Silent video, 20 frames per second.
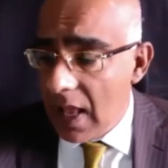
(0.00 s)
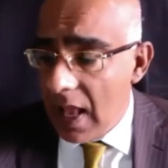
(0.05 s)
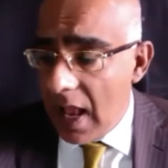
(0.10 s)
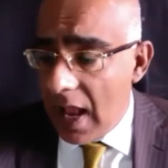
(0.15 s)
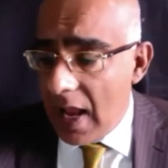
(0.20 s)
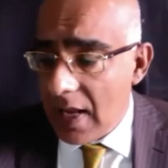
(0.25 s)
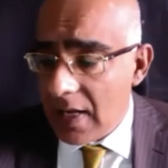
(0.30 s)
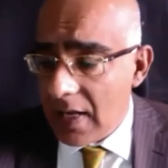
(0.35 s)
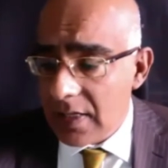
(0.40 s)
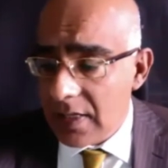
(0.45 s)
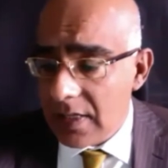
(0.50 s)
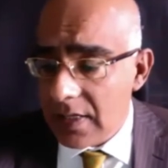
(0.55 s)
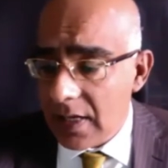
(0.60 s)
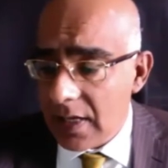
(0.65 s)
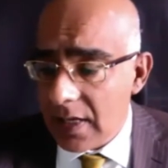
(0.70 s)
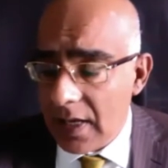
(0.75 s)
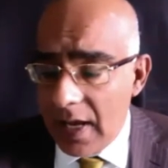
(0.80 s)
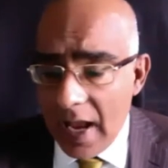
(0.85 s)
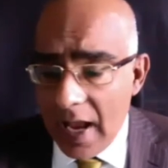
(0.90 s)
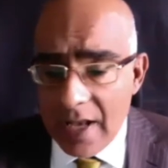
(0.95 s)

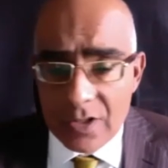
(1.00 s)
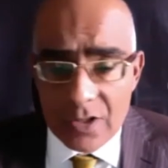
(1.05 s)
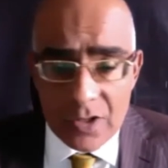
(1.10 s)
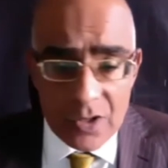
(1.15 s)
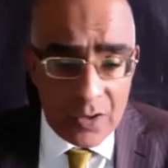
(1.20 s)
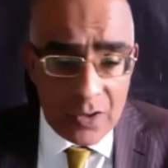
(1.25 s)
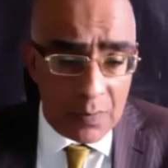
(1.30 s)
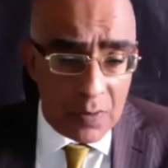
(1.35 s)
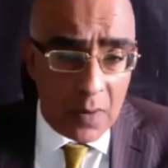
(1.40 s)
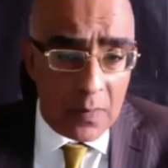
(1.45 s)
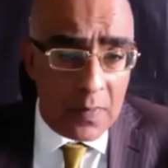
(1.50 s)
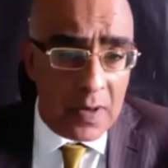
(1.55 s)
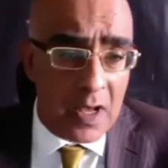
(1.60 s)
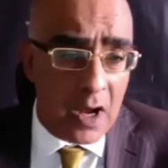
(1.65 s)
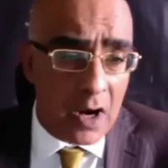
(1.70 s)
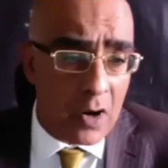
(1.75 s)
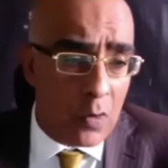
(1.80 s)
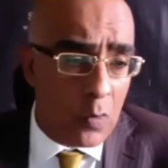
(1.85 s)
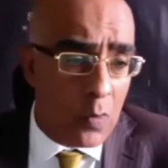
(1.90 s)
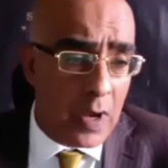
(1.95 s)
As you probably
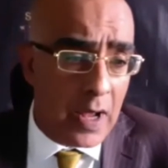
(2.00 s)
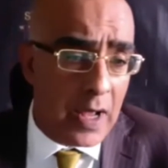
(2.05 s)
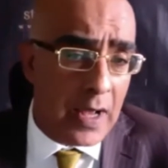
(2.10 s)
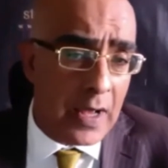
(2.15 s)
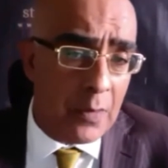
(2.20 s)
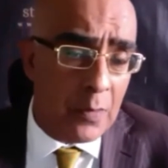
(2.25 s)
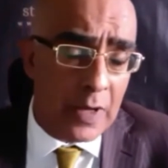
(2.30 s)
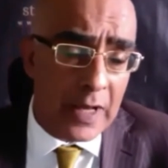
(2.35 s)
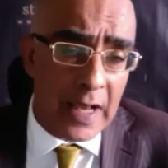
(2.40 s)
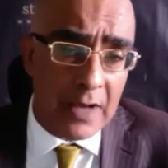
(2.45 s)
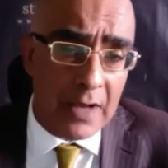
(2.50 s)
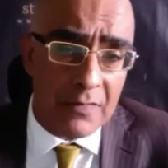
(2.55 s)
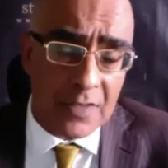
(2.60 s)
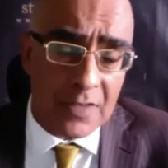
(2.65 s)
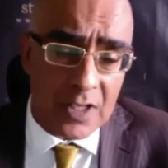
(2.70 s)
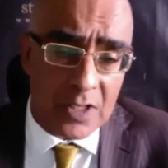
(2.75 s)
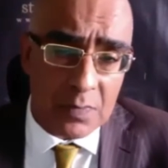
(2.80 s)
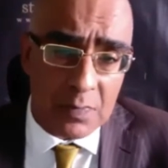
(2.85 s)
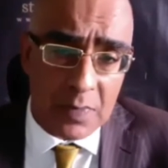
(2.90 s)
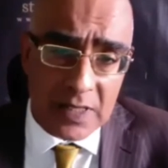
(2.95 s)
are aware, we have
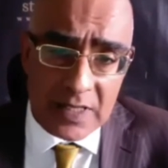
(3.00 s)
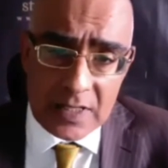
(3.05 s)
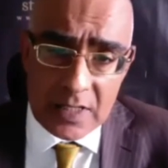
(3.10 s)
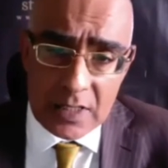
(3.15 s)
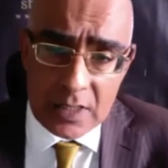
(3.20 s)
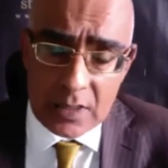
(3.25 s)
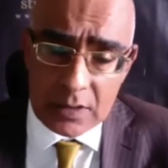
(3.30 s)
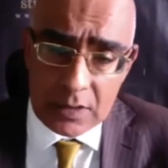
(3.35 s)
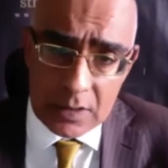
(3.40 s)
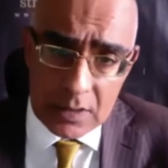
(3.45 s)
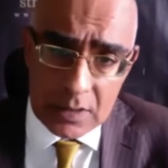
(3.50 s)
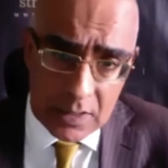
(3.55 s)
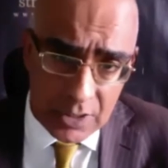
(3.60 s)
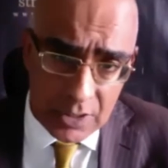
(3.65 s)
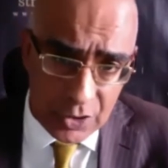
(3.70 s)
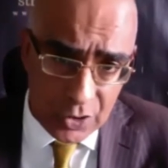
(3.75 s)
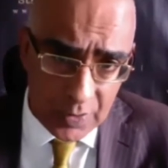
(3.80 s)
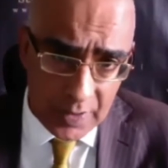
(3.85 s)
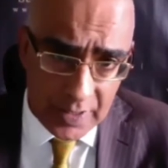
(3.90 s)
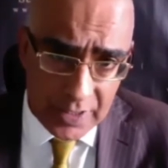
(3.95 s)
this political
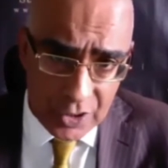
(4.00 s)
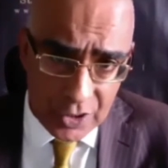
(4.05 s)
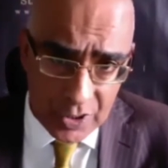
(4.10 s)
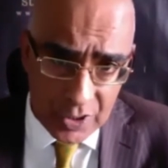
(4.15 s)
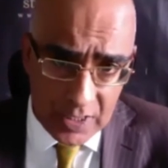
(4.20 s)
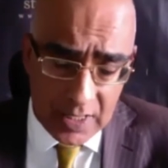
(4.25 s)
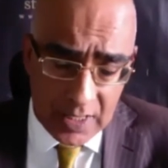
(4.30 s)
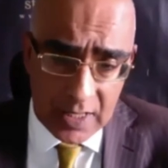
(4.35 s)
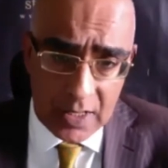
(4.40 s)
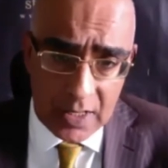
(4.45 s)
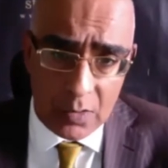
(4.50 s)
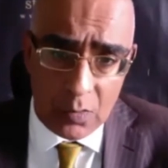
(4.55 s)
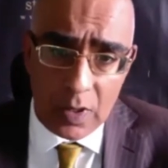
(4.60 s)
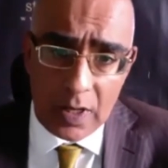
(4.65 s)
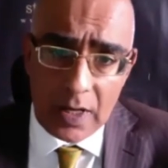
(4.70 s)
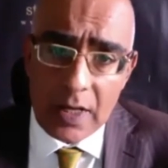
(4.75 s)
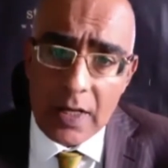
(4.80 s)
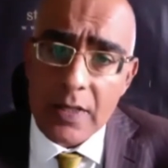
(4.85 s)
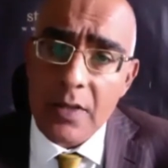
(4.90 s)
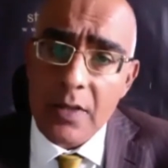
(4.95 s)
situation here
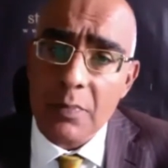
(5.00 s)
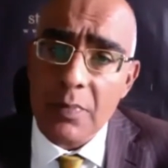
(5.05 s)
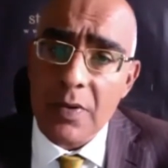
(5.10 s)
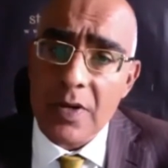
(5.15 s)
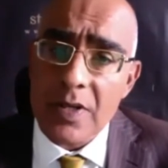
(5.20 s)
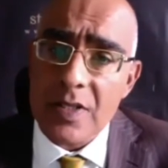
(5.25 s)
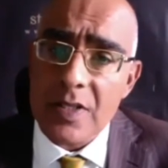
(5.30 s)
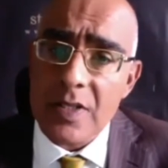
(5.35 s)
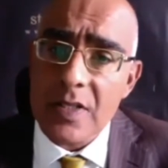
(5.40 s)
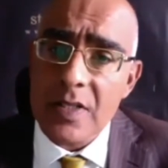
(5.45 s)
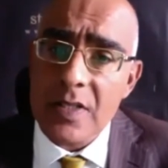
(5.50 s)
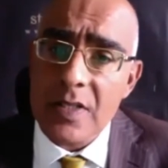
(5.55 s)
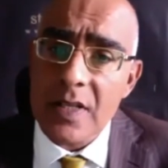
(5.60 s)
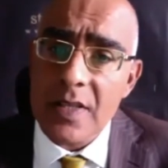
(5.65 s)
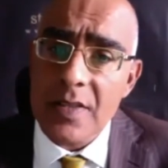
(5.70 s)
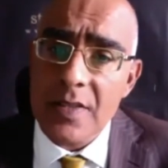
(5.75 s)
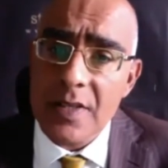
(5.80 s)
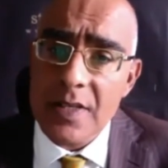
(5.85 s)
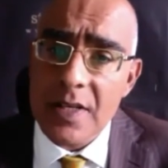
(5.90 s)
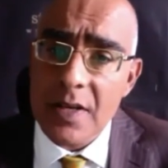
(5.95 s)
where the president
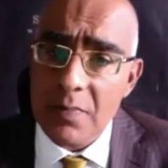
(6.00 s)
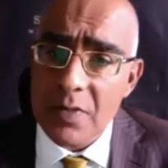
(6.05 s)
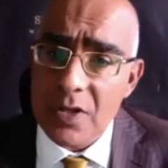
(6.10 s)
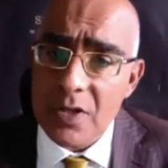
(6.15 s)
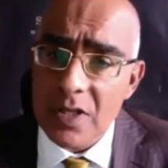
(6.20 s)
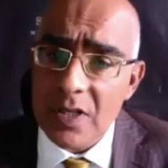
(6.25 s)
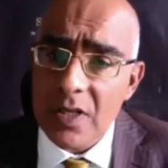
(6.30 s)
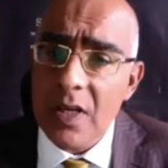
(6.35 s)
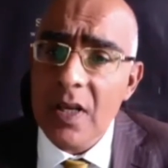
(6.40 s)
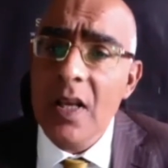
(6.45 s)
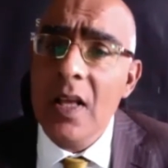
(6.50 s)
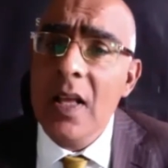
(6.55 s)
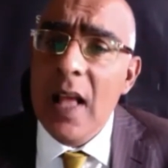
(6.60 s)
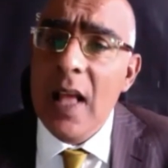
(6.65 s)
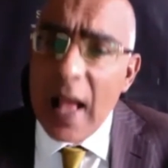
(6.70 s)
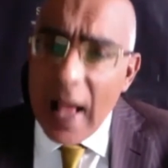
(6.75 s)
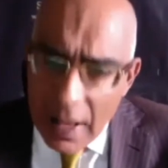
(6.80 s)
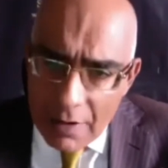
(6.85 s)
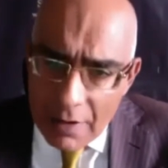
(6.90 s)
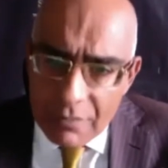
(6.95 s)
and the deputy
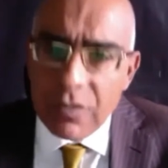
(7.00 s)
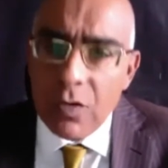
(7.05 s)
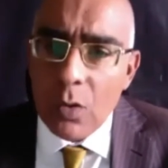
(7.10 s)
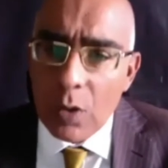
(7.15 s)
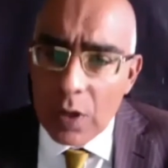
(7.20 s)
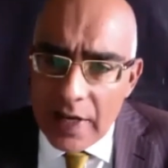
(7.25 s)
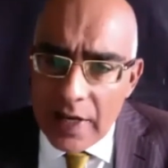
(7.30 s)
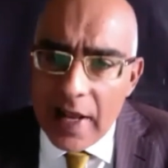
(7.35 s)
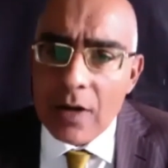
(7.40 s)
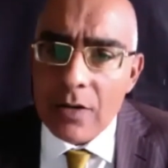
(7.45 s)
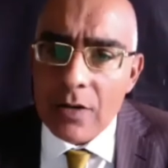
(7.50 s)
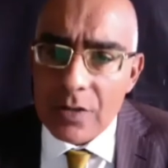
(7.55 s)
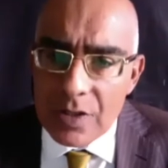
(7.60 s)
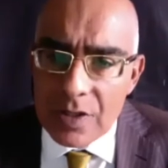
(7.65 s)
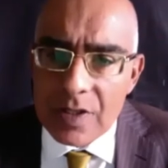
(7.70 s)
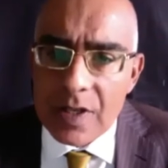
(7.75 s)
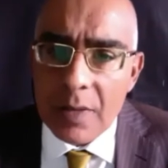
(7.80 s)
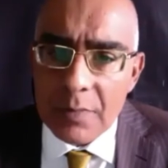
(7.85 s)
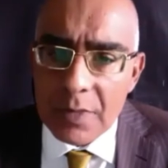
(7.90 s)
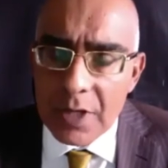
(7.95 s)
have fallen out to
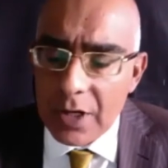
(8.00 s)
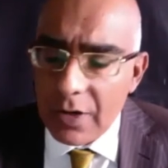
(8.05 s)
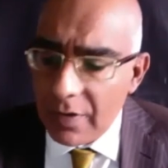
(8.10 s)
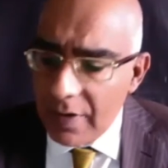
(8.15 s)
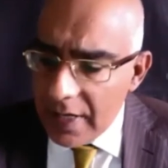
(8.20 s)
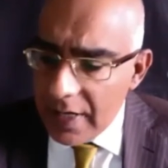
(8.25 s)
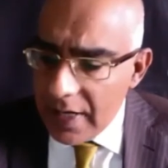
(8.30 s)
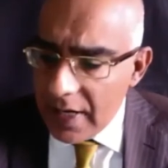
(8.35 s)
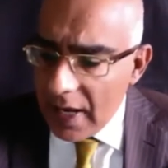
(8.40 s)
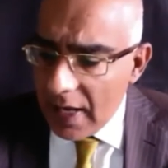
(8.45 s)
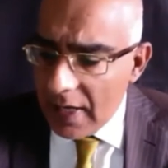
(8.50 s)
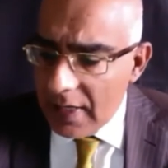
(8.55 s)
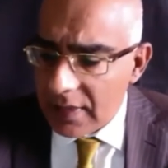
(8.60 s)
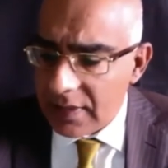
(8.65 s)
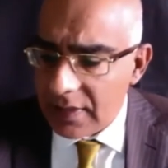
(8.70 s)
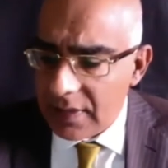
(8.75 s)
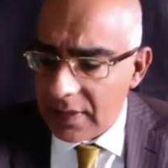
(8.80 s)
some degree, and